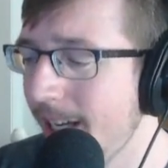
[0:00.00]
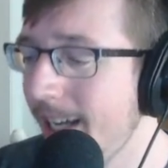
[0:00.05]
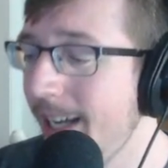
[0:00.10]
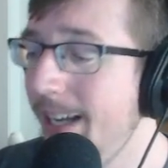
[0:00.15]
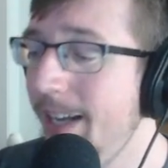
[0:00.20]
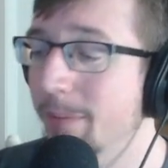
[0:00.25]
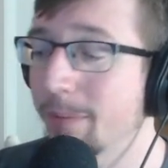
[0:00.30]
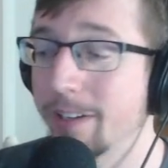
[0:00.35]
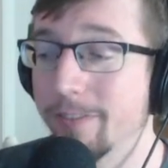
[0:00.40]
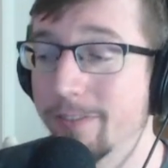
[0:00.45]

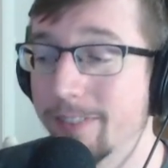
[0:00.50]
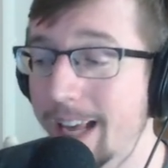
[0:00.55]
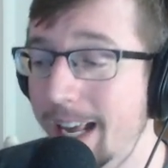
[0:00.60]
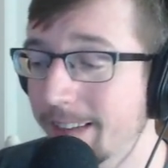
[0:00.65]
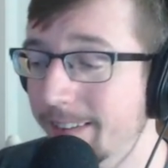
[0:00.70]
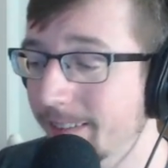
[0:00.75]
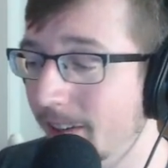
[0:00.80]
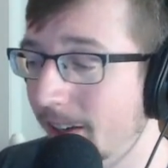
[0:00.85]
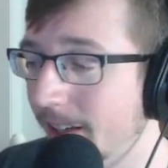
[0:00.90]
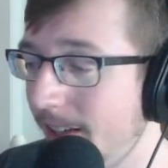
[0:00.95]
But if that's
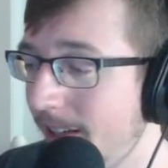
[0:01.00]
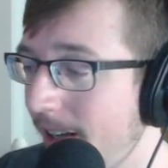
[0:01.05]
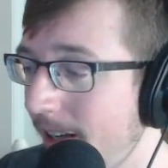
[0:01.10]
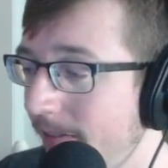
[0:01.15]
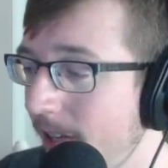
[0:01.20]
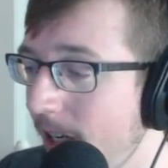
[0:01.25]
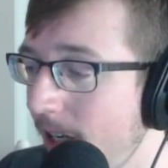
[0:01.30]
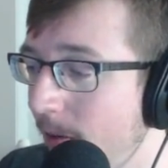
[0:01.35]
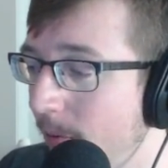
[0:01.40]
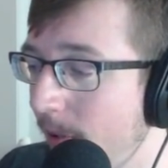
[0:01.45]
not enough,
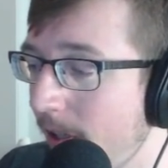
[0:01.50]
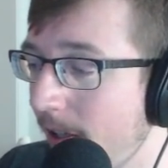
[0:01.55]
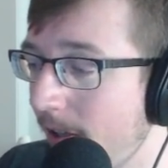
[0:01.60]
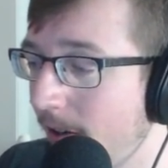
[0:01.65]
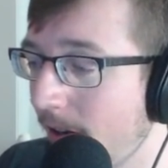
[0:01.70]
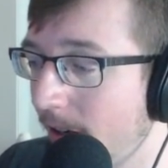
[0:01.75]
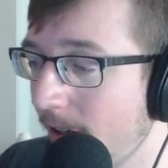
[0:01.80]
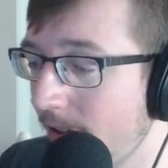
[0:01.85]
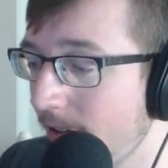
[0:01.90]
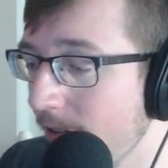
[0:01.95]
we go to our
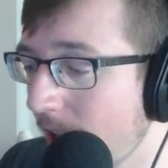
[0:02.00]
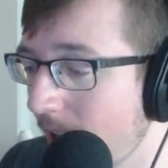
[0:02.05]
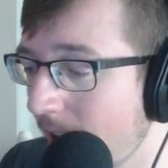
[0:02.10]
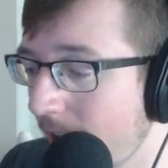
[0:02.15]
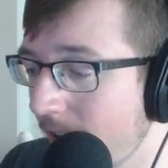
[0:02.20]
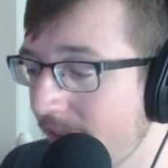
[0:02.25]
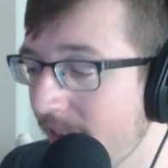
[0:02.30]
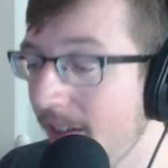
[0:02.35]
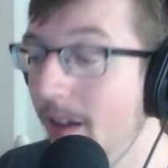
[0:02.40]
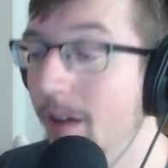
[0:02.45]

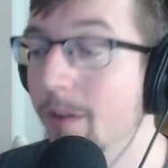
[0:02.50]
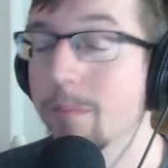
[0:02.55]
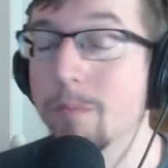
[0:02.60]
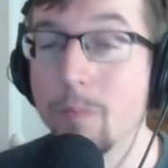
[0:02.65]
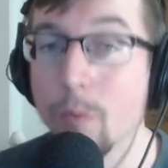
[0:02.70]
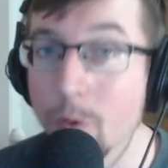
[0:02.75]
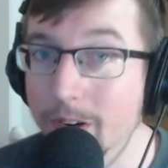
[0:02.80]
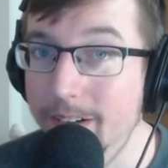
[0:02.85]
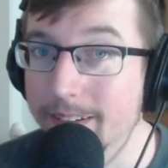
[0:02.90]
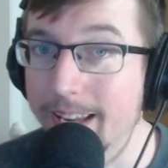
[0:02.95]
gloves,
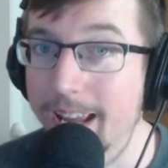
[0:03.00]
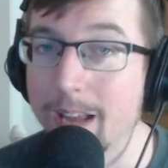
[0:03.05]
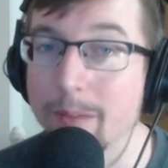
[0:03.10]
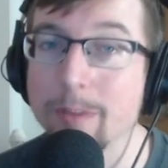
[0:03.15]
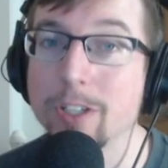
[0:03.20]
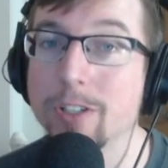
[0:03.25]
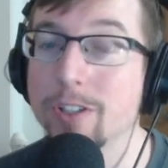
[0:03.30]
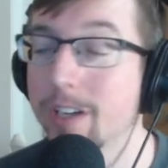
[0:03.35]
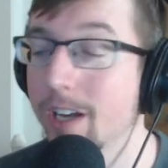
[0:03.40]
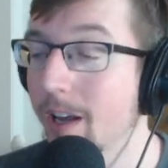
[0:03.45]
more
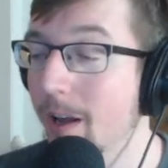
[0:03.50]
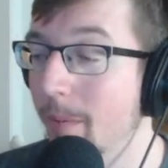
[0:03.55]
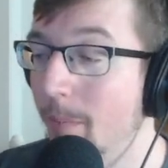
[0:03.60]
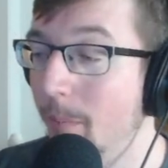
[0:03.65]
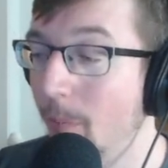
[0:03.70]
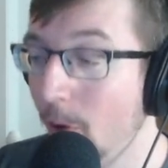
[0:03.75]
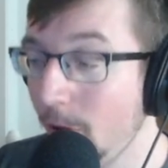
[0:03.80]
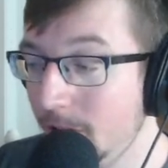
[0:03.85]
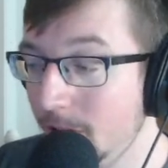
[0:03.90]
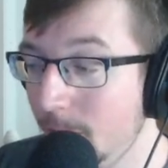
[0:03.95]
damage,
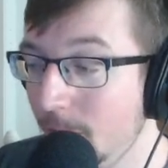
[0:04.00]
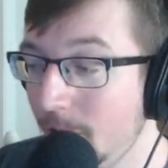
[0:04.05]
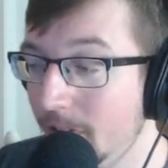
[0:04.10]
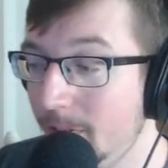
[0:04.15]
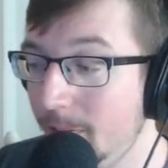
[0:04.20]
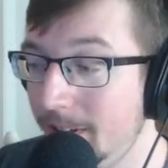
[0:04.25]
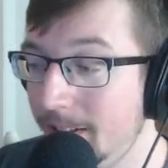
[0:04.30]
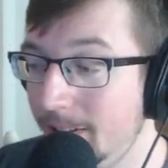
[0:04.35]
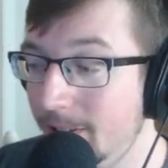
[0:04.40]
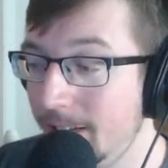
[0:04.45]
multiples with
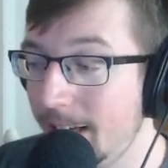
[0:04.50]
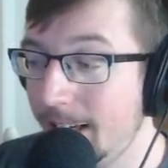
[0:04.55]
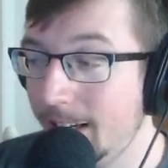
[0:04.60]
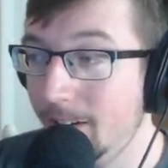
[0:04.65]
the chain gun.